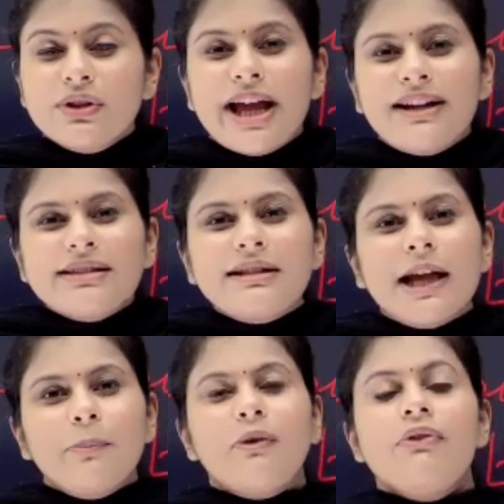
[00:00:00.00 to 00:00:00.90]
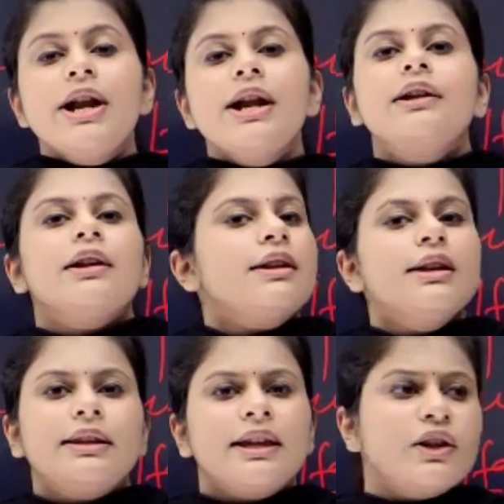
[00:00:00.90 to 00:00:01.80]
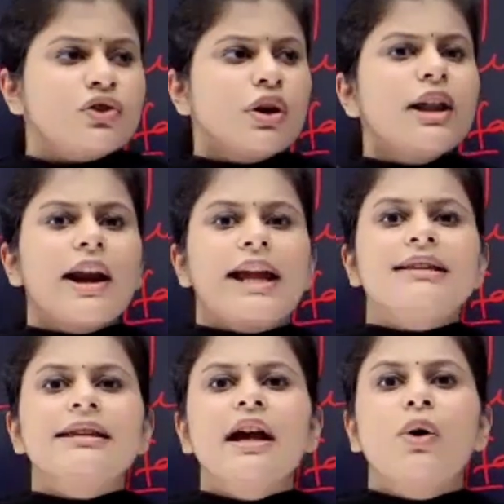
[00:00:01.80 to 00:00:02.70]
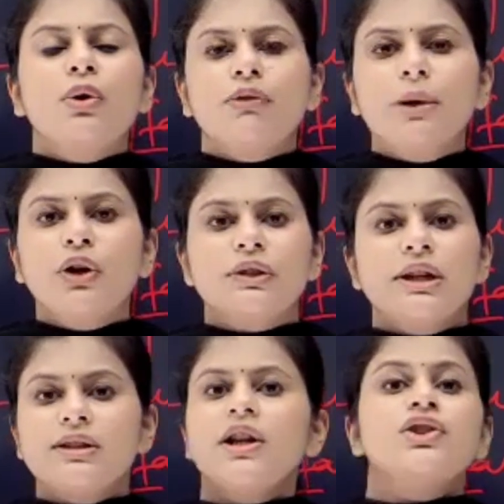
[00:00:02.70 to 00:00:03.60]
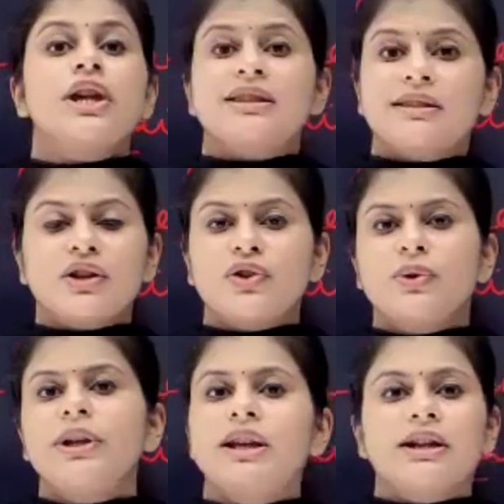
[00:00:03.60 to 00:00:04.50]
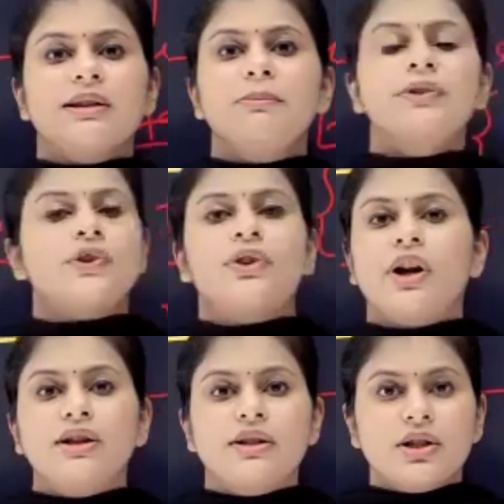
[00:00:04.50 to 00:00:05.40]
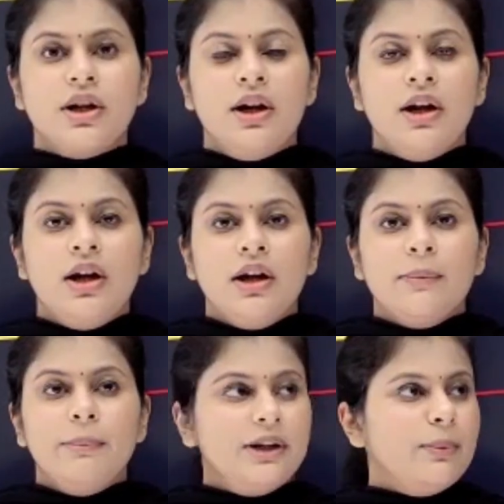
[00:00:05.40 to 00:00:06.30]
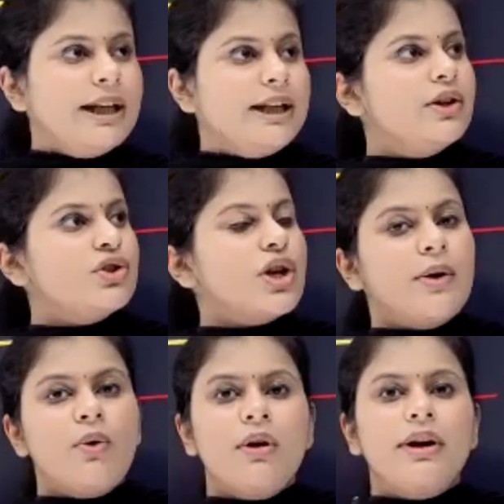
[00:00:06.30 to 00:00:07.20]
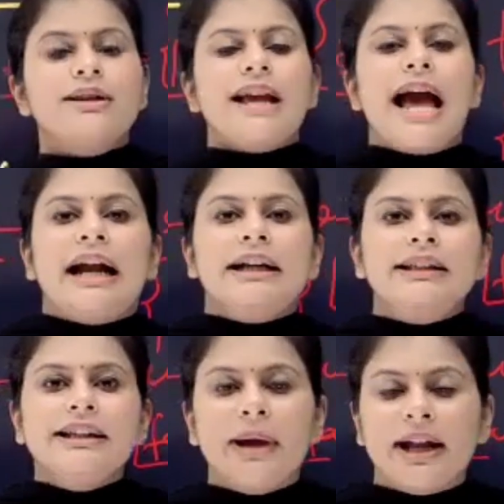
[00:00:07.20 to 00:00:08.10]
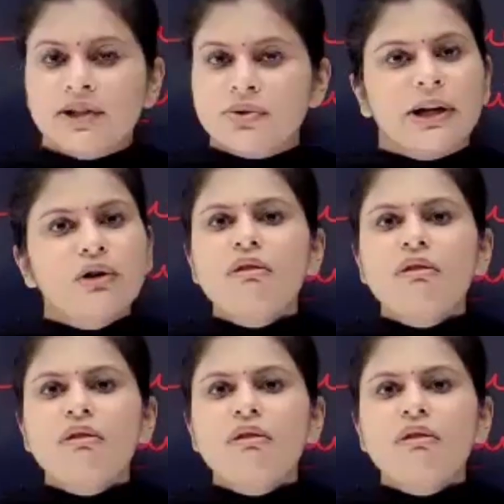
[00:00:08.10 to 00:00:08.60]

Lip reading: So that is type of an internal thing. It's not arising out of because there's an agency theory, there is a mistrust between the shareholders and the management.